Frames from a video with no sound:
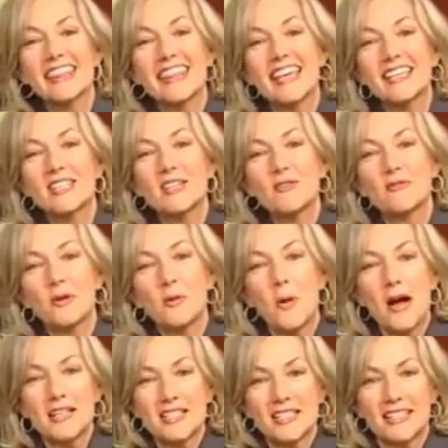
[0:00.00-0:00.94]
And thank you
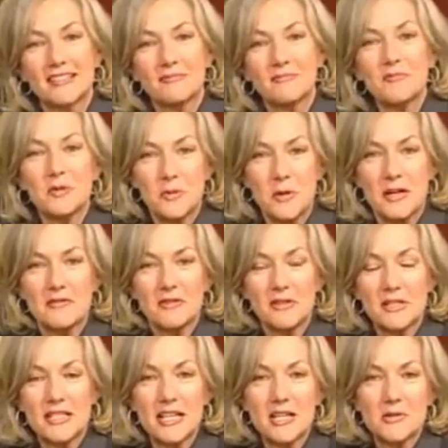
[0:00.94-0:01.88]
for watching. For
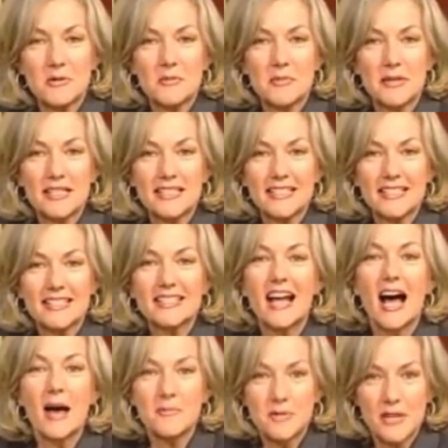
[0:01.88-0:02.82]
21st Century
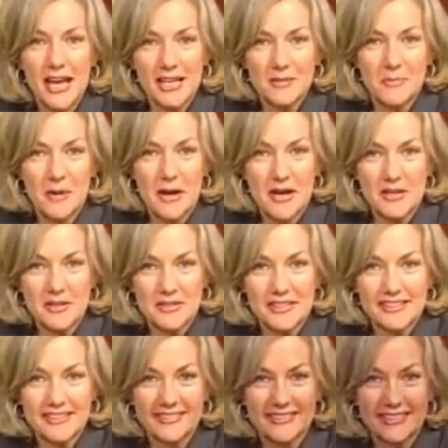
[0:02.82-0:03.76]
Business, I'm Jackie
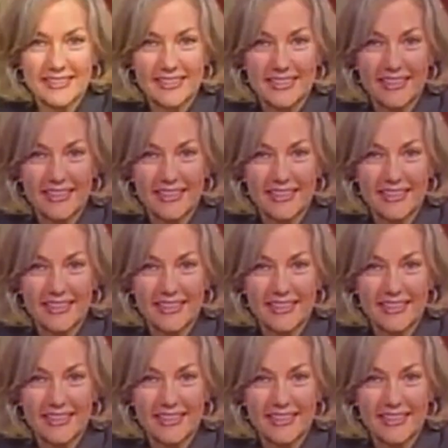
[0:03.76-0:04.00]
Bales.